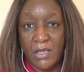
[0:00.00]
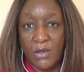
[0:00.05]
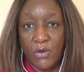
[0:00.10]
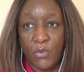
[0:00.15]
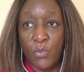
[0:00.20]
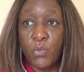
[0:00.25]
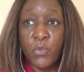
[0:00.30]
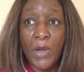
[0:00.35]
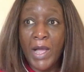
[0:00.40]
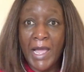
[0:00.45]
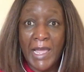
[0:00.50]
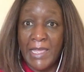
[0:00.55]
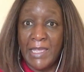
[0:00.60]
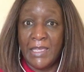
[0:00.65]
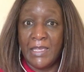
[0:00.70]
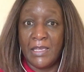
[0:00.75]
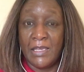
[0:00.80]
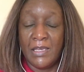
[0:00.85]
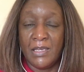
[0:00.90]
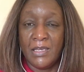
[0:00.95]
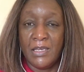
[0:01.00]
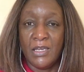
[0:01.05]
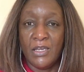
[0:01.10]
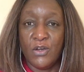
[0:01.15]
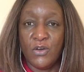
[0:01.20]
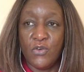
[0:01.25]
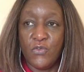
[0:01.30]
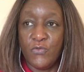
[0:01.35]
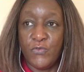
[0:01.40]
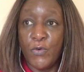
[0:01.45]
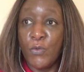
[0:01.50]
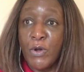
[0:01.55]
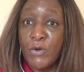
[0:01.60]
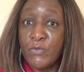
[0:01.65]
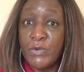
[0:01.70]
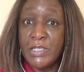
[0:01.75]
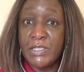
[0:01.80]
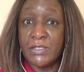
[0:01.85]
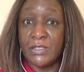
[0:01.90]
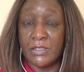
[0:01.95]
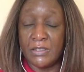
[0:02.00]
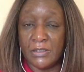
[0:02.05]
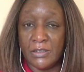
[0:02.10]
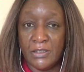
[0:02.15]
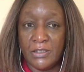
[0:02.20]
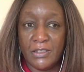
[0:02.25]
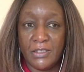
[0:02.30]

Why? For what reason?